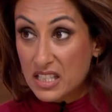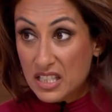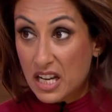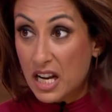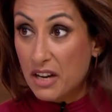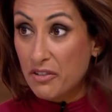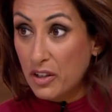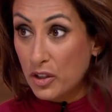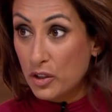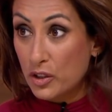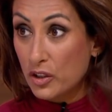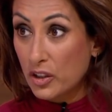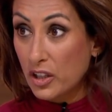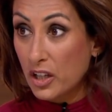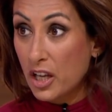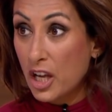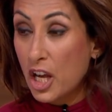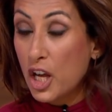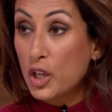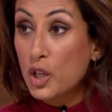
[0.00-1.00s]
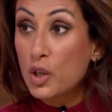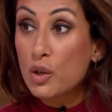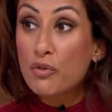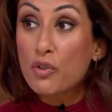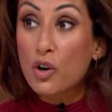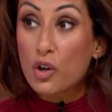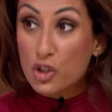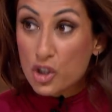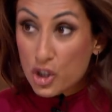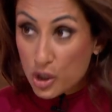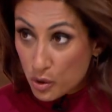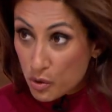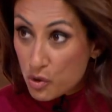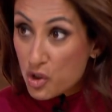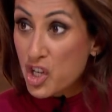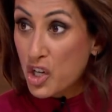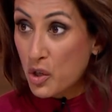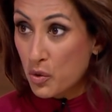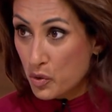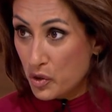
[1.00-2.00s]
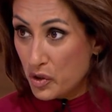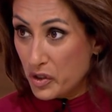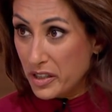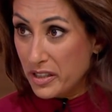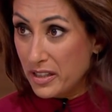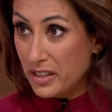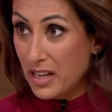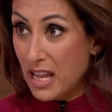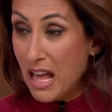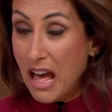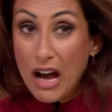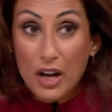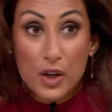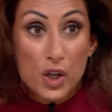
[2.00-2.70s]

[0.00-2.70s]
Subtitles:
Saira, look, you've got two children.